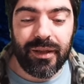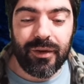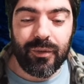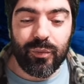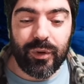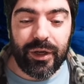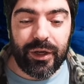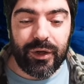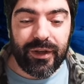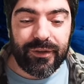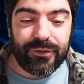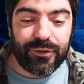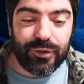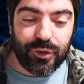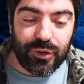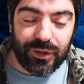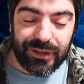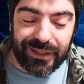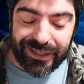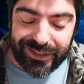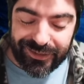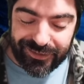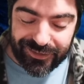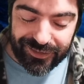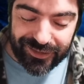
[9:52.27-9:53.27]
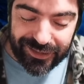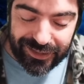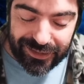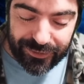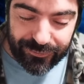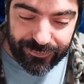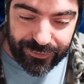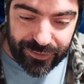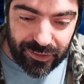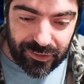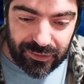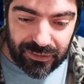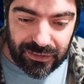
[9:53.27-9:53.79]
where you have to collect daily
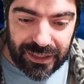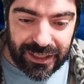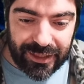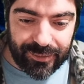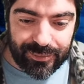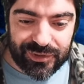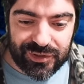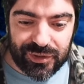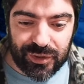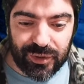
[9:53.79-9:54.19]
free claims.